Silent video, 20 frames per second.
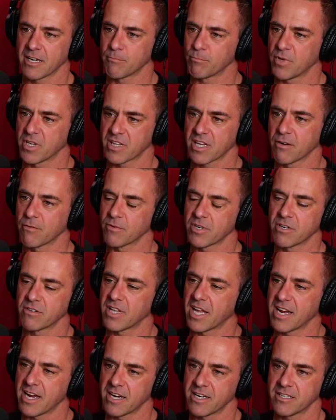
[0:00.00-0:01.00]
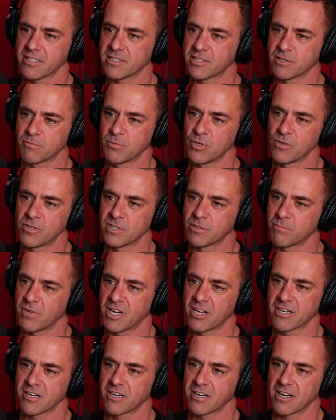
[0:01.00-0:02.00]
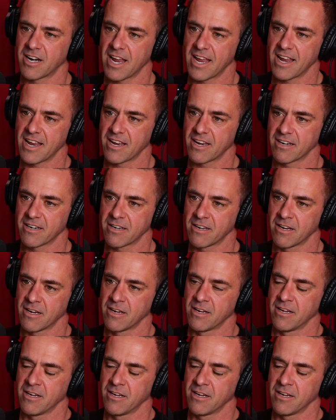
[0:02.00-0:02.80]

But then when you land, it's smooth as butter, and